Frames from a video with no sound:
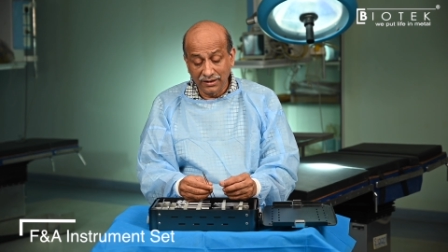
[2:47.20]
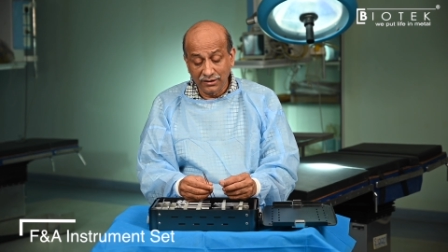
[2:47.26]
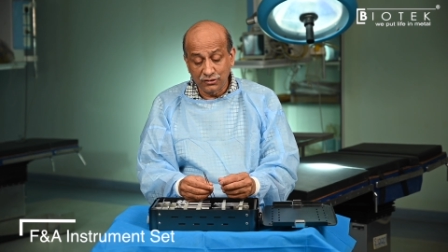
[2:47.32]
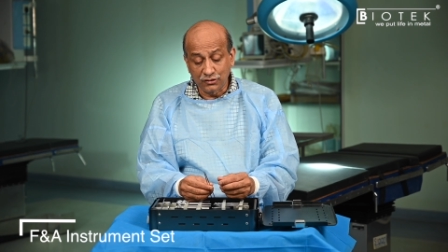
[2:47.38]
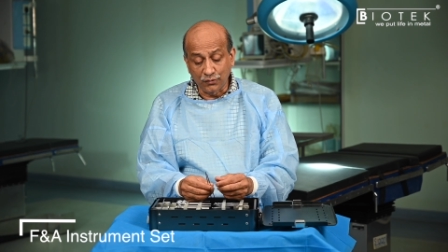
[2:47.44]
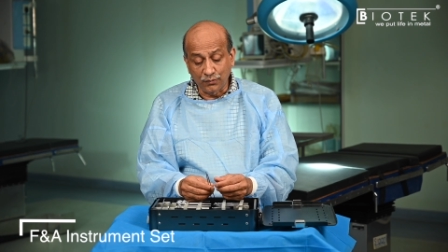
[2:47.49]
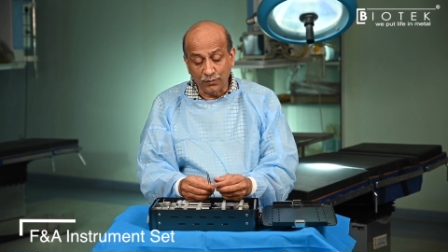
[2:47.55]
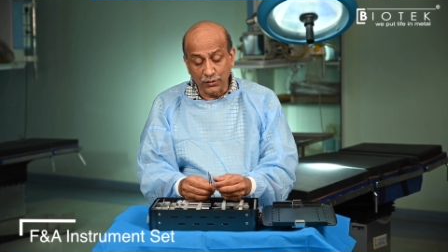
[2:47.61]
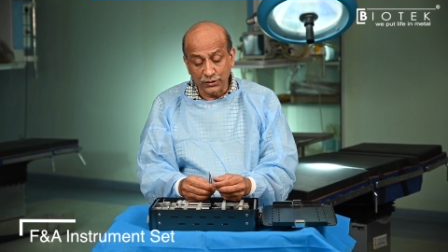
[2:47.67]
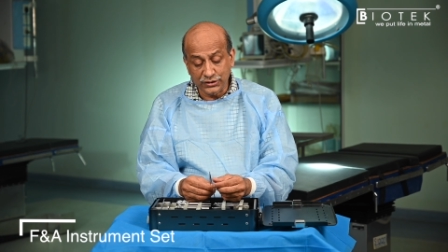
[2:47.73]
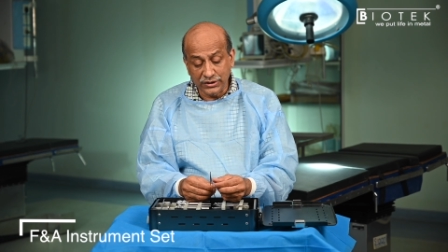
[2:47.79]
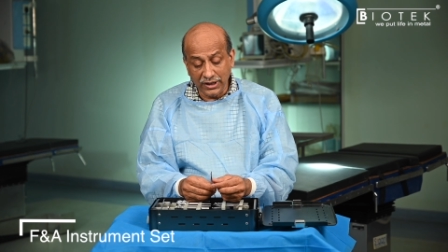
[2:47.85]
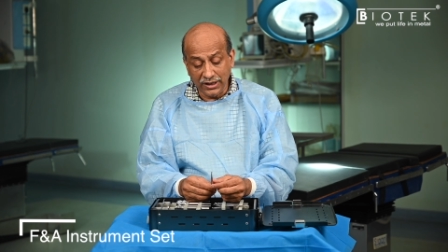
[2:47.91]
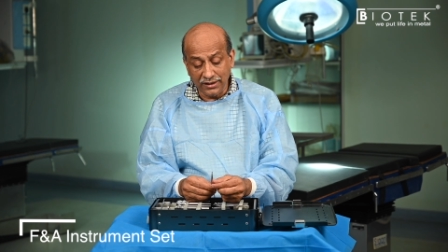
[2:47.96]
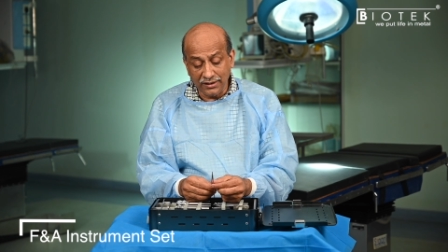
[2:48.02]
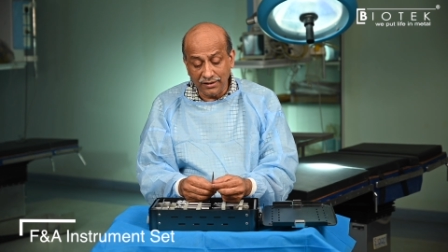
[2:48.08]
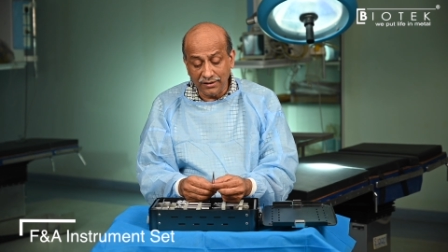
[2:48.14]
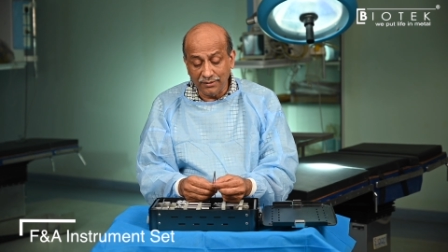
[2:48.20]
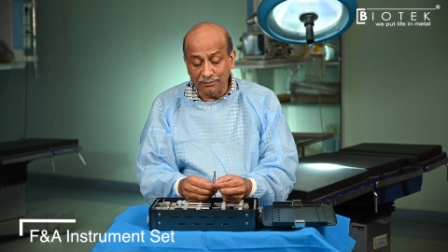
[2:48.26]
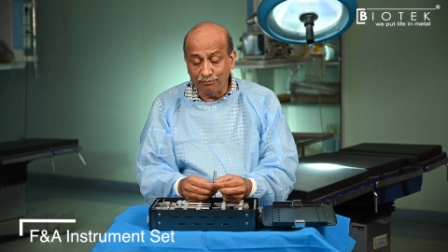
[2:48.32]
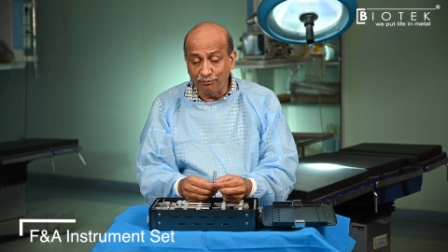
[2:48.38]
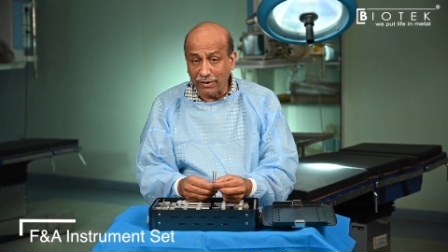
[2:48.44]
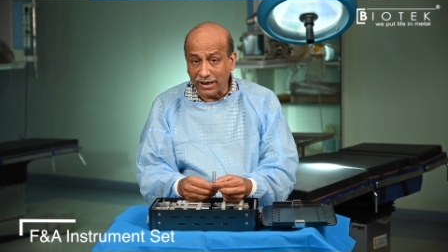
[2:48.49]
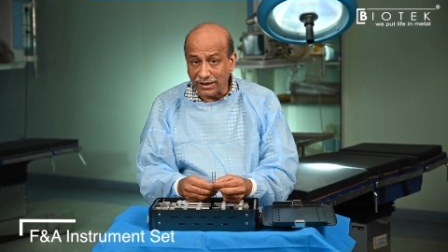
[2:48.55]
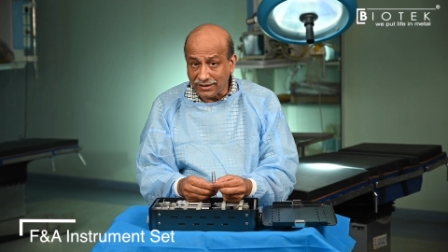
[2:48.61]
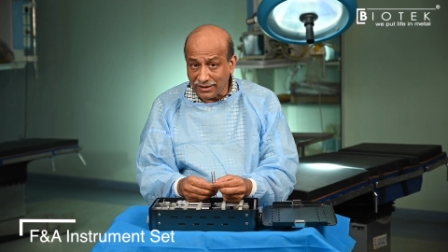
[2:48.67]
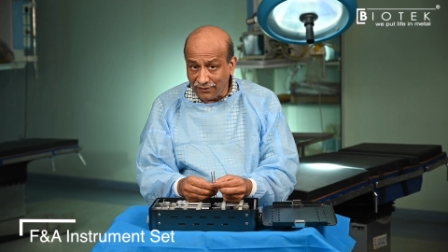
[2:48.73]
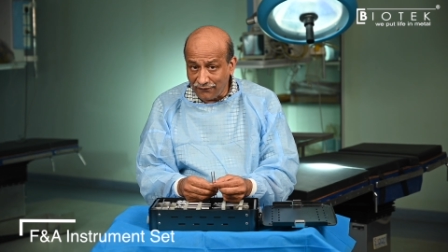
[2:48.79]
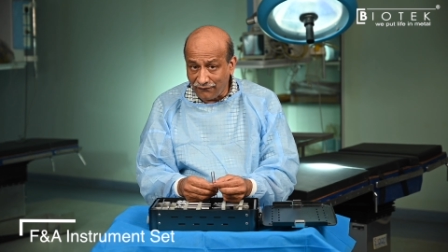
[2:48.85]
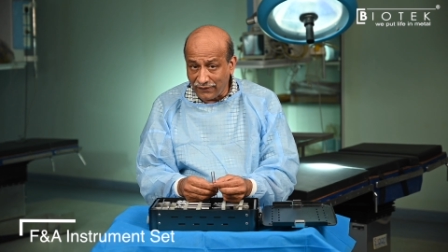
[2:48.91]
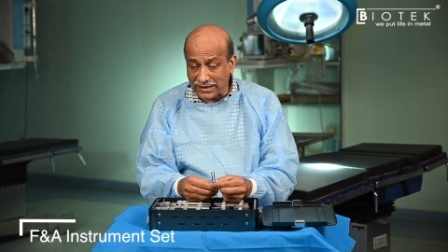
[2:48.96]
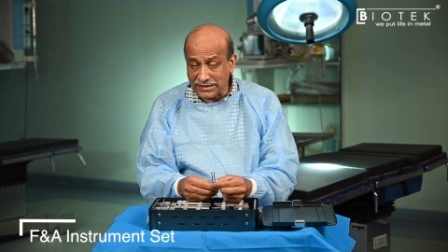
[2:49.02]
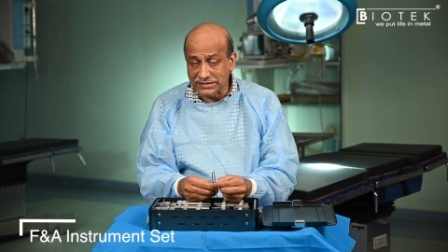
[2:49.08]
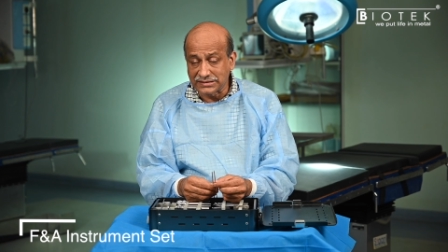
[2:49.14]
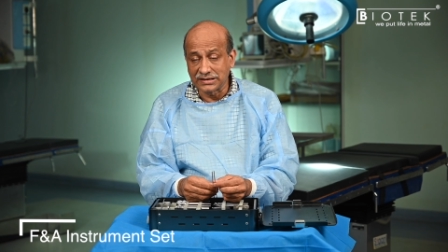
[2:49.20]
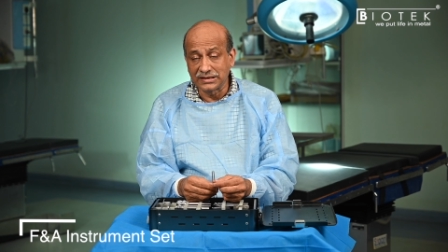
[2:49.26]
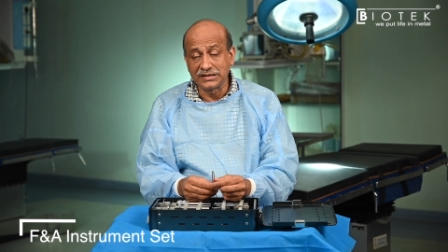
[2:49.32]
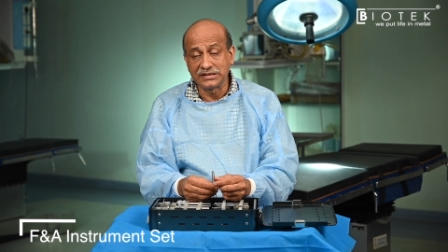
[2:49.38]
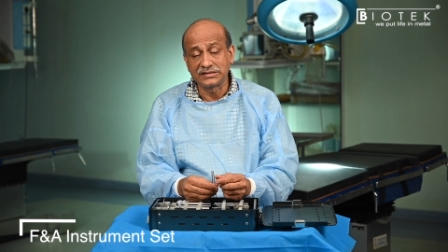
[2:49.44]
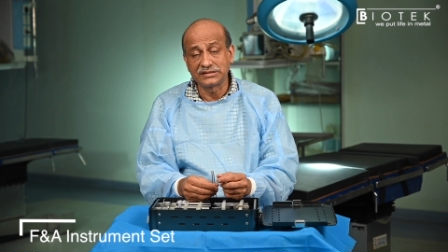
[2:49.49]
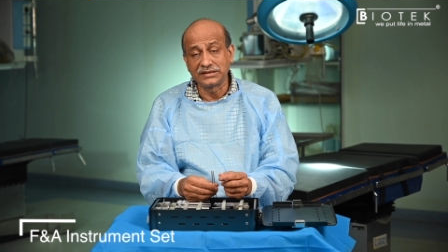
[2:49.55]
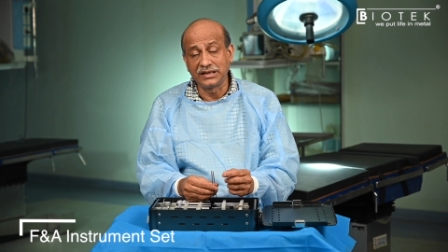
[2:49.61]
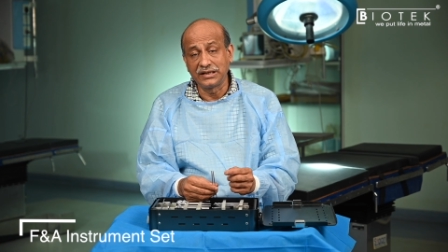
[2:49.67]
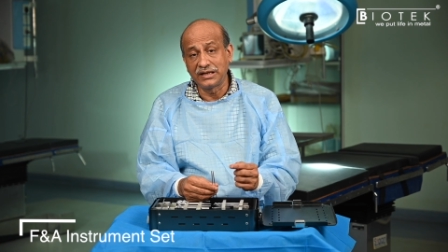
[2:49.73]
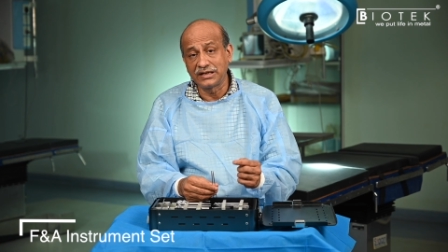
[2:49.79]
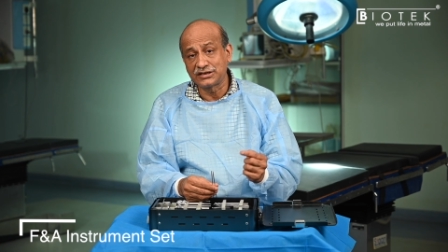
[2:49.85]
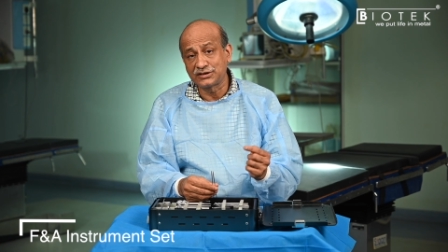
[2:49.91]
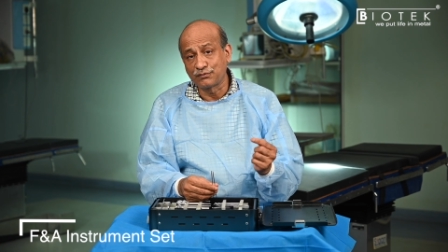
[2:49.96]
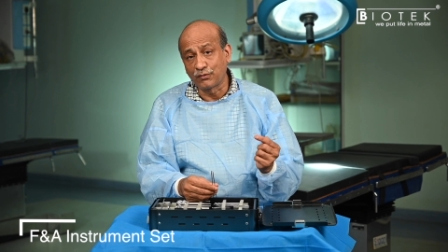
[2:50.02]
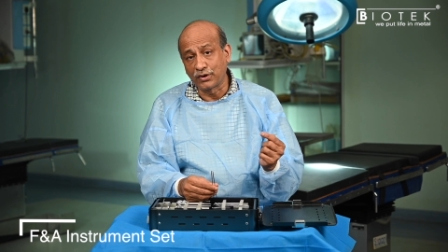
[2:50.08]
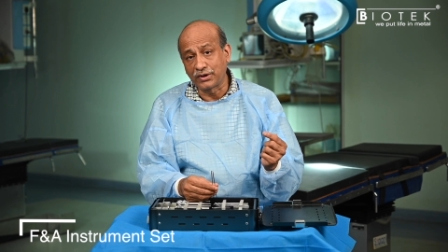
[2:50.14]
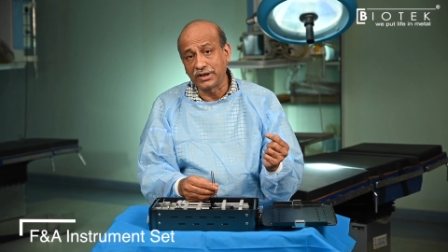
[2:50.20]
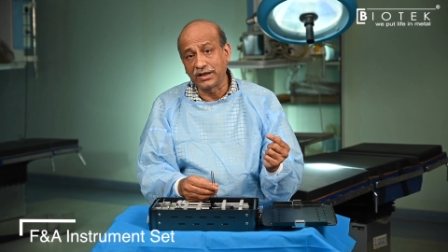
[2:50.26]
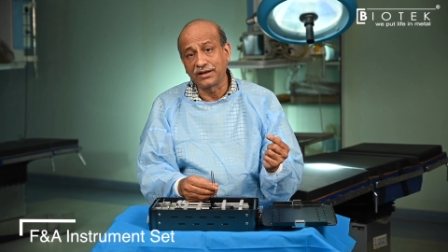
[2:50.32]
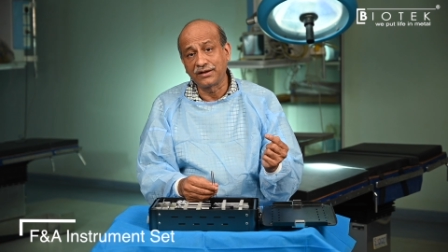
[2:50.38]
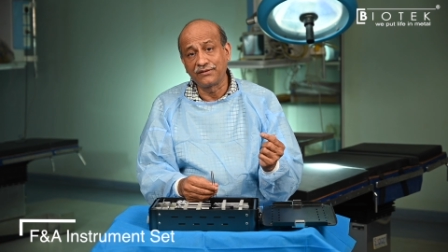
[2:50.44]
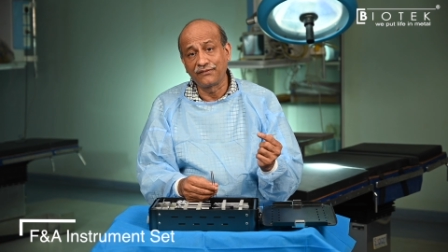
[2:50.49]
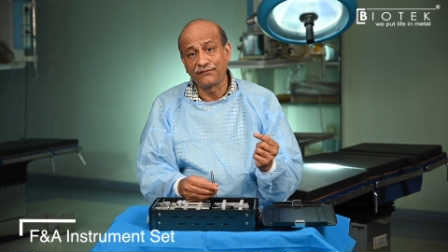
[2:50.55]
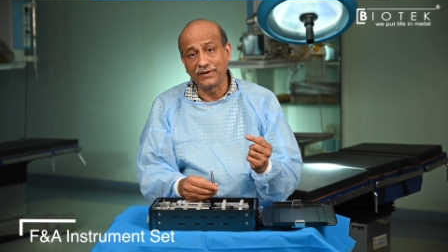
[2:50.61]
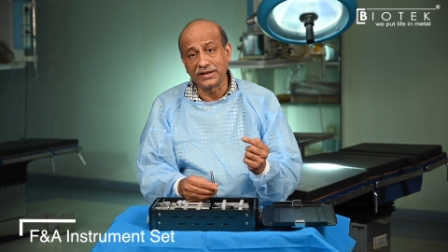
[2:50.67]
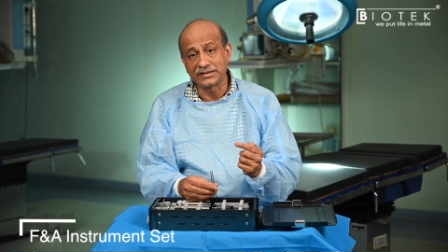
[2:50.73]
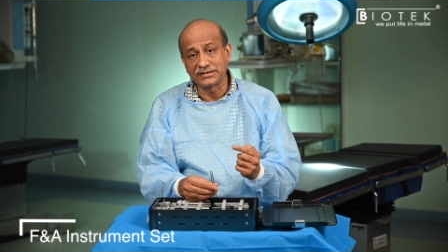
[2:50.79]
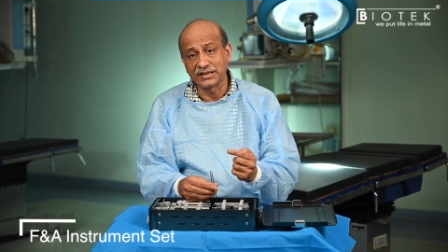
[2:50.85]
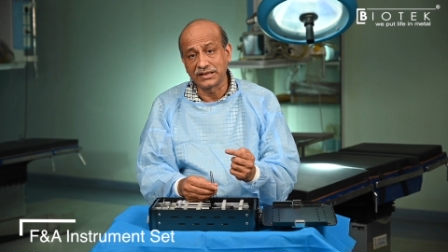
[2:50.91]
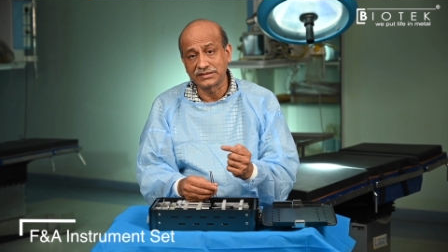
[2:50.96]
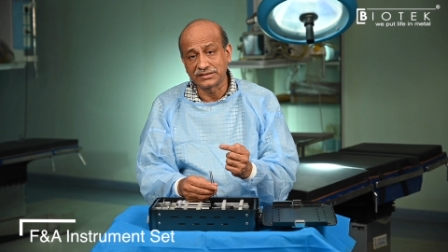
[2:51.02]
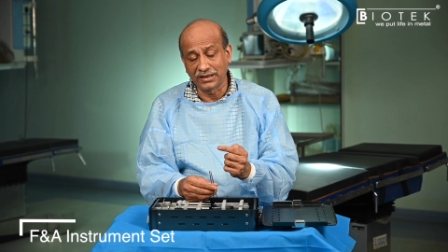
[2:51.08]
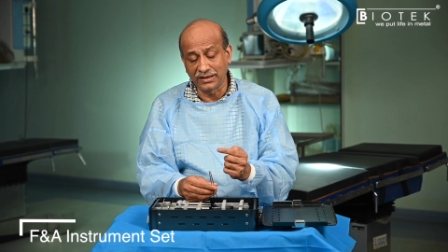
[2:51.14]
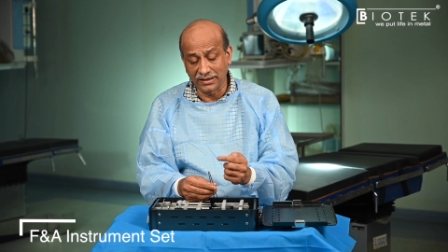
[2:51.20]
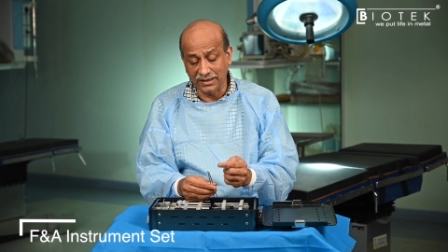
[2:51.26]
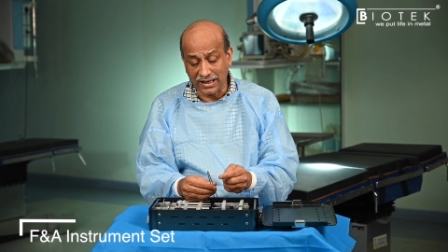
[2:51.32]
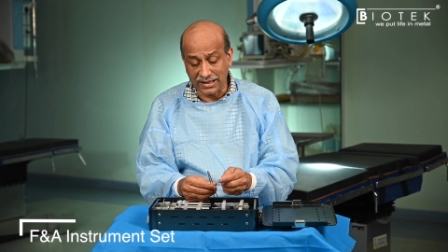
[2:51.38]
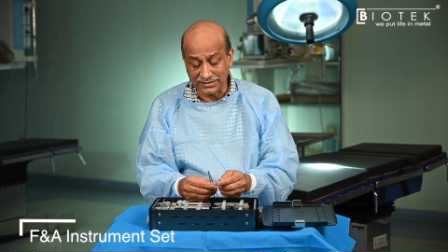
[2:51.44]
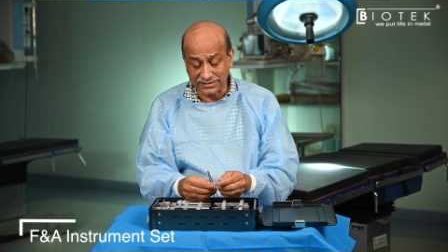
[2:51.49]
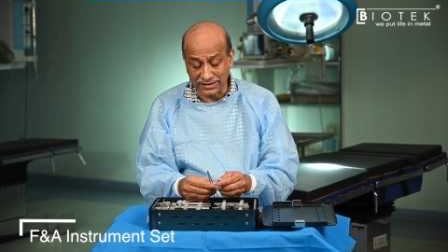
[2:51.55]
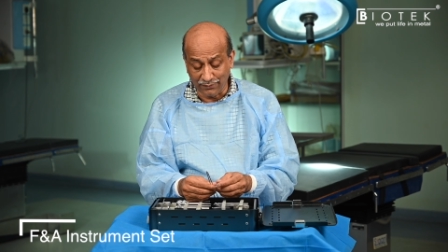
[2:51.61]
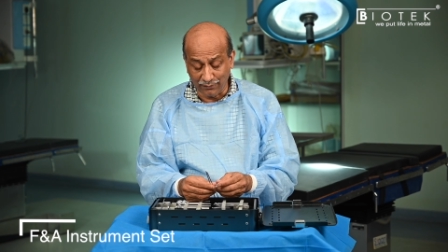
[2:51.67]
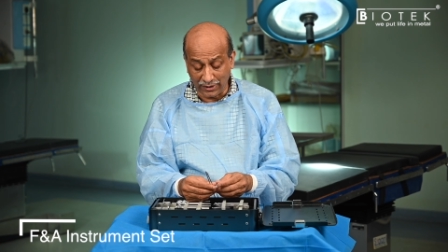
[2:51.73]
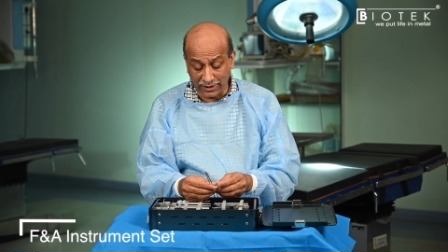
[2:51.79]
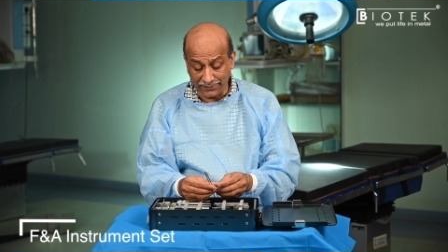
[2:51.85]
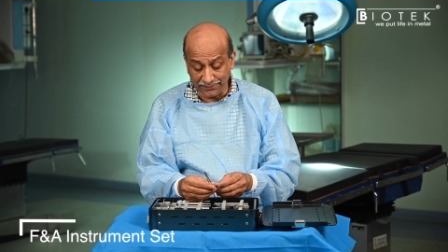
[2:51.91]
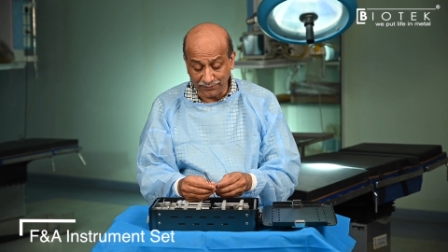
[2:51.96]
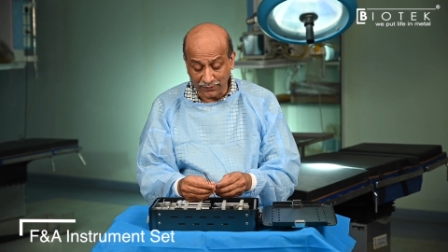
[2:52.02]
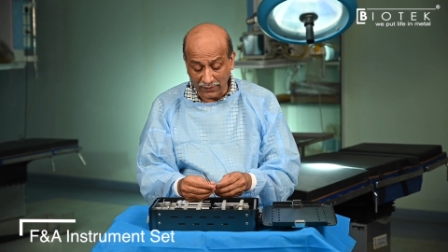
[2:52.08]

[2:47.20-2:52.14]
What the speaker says: to push in button fix syndesmotic fixation assembly.